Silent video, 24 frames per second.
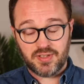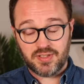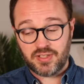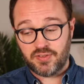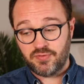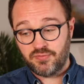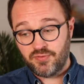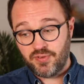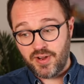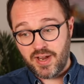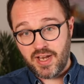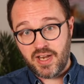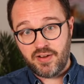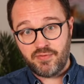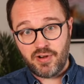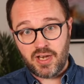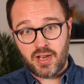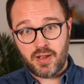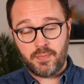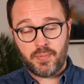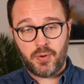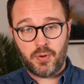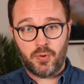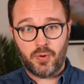So really, really
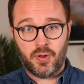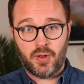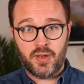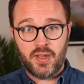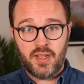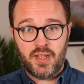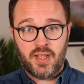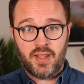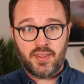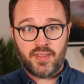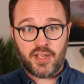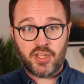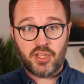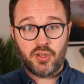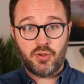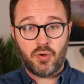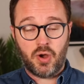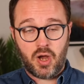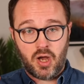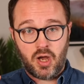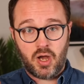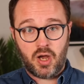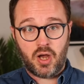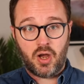important that you
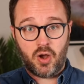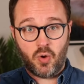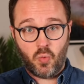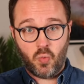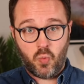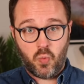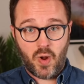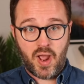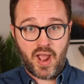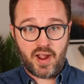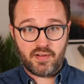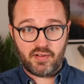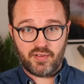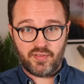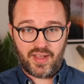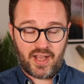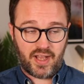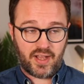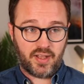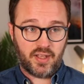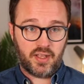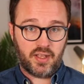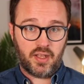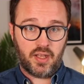are aware of
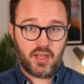that